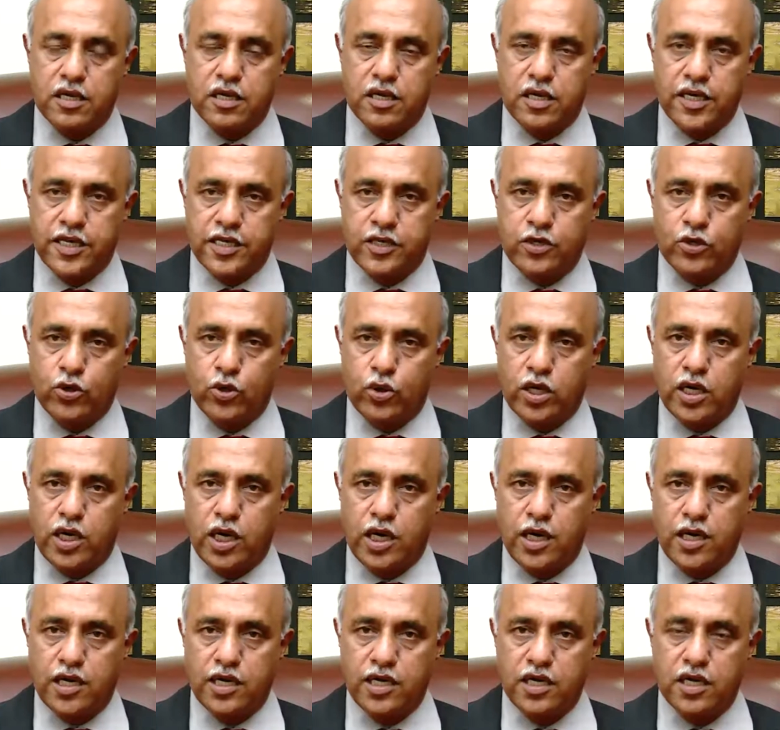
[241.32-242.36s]
like
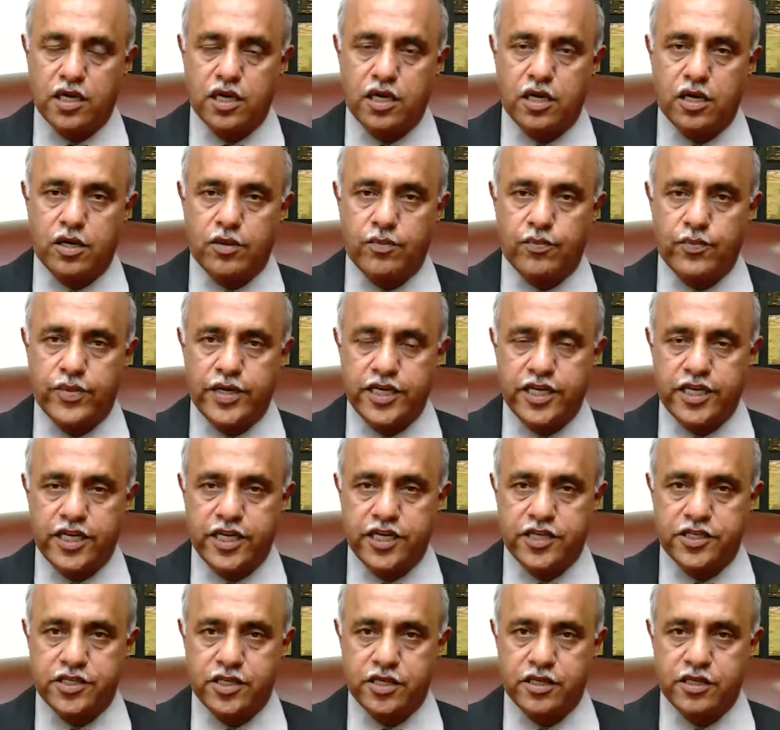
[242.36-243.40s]
yoga,
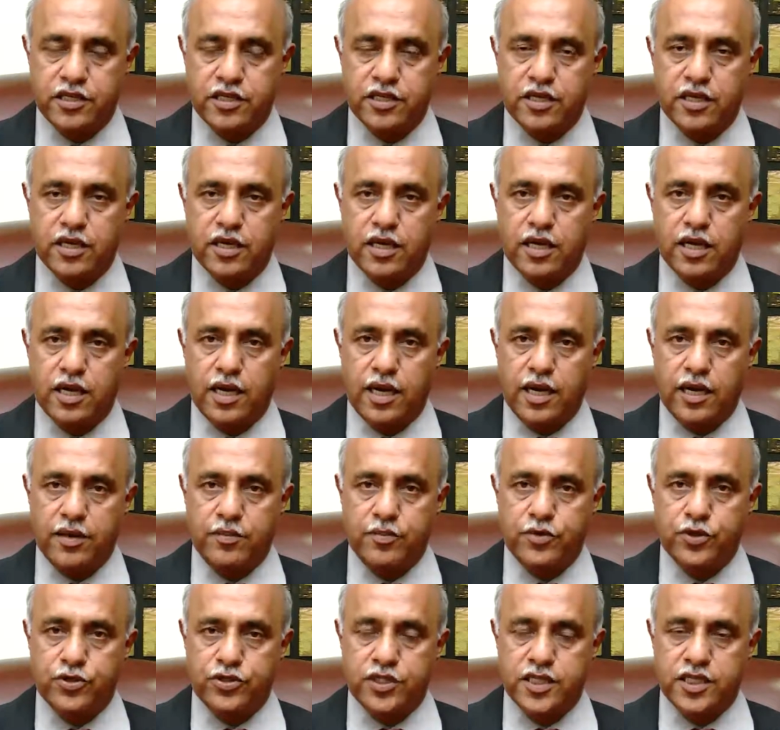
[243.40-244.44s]
meditation,
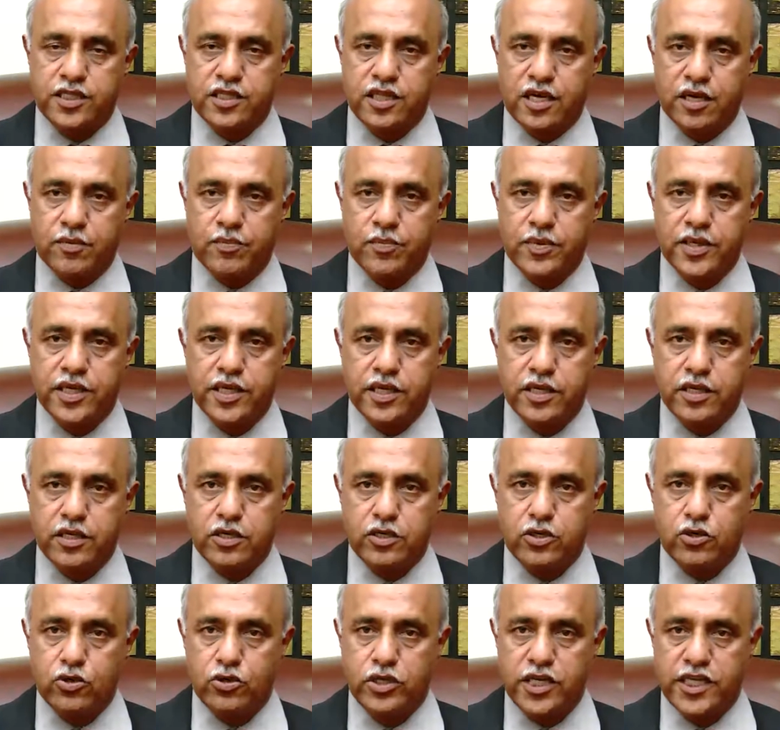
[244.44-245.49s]
and music therapy
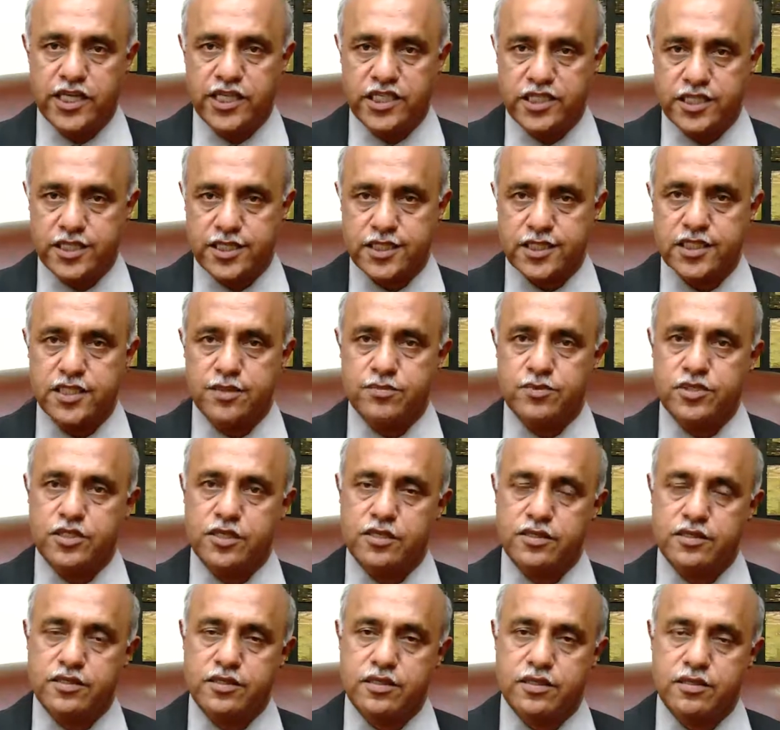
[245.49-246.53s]
to de-stress
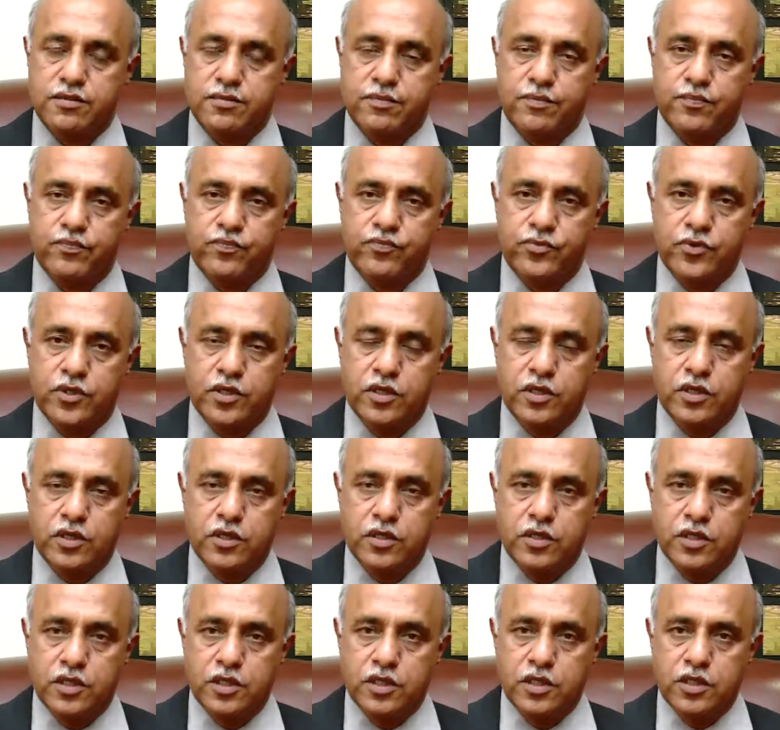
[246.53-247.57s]
themselves.
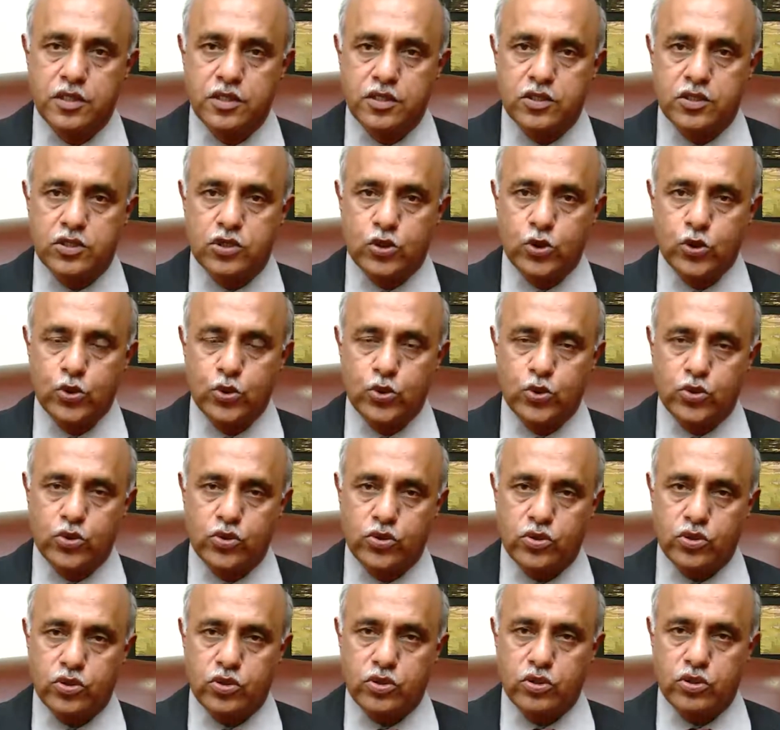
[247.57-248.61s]
Two,
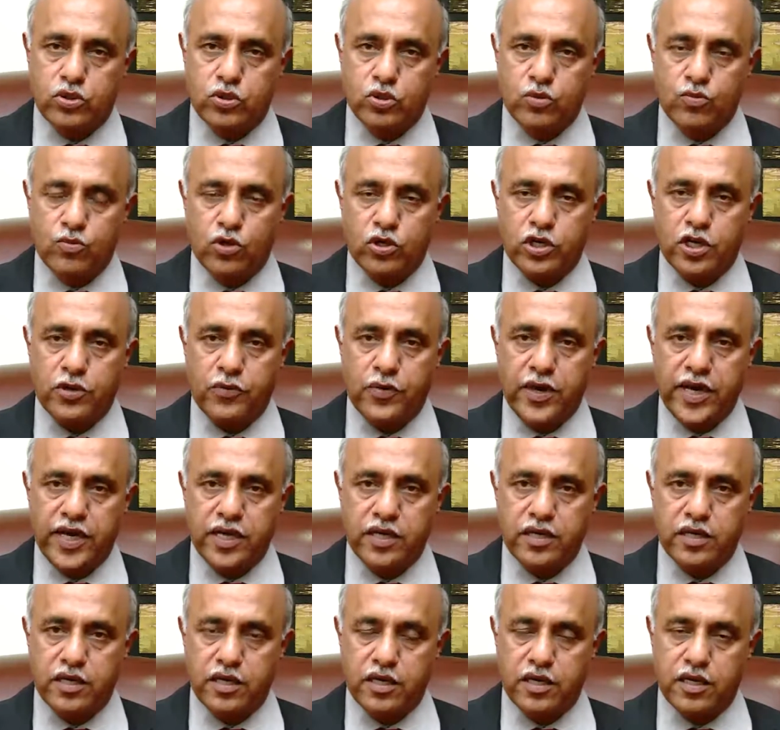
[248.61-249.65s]
to
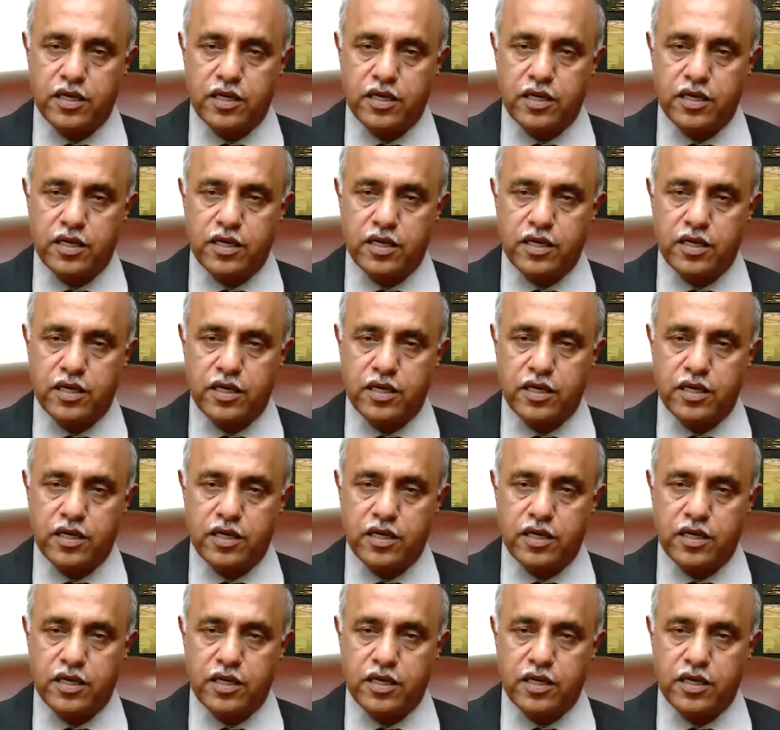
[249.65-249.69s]
motivate